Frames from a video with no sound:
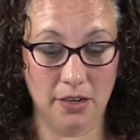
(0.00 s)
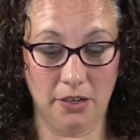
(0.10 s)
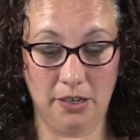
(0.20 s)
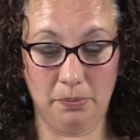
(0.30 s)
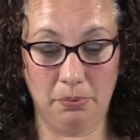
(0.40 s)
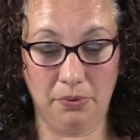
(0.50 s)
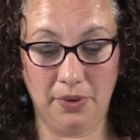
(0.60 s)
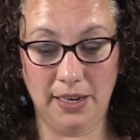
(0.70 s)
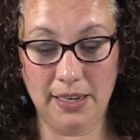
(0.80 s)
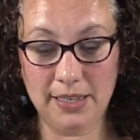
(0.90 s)
You're going to
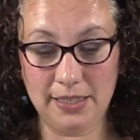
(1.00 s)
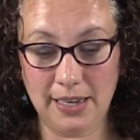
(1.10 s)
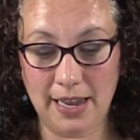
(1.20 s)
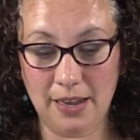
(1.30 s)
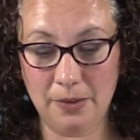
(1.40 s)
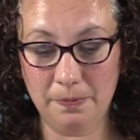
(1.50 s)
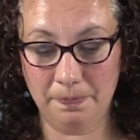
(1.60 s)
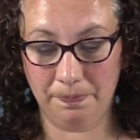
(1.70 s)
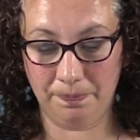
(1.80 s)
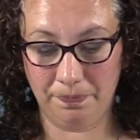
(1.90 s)
bring it down
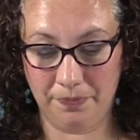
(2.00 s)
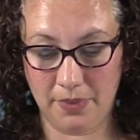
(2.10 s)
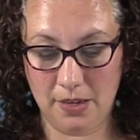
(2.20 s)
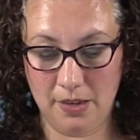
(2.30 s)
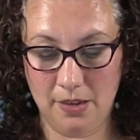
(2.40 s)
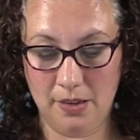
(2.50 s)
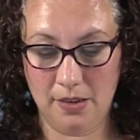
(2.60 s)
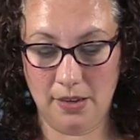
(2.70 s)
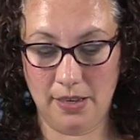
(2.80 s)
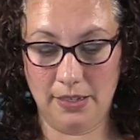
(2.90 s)

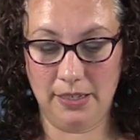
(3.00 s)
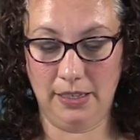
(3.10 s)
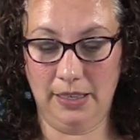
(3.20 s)
until